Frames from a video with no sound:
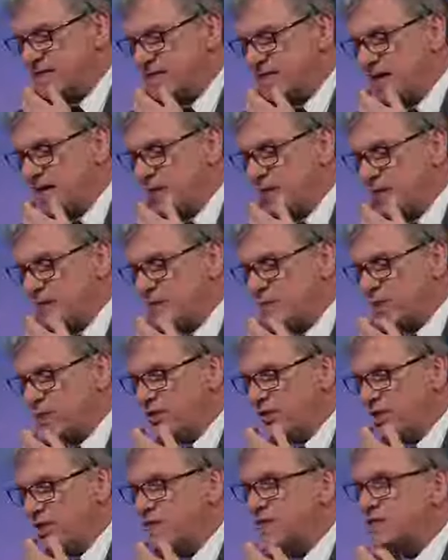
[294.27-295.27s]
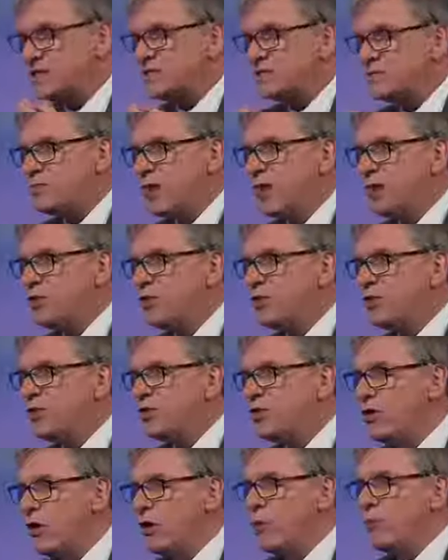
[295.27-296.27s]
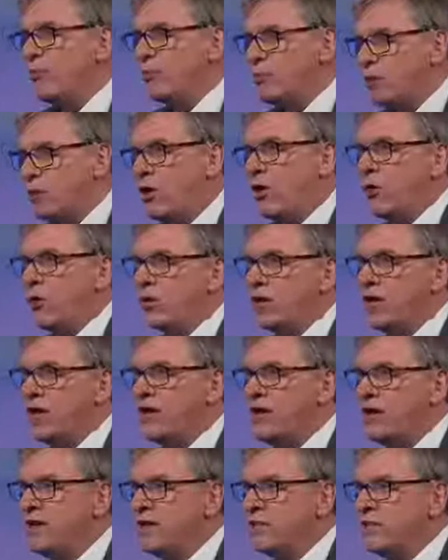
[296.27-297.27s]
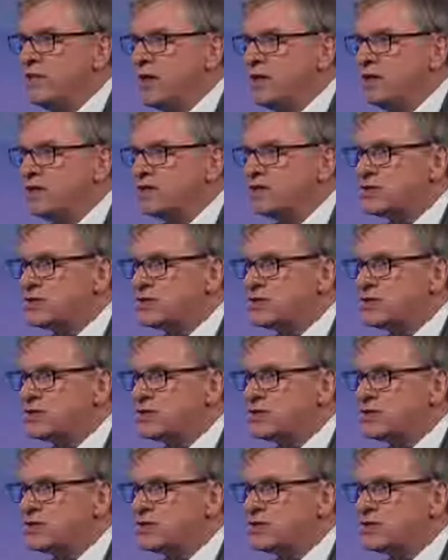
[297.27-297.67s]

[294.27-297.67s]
said this morning that Spain would not block an independent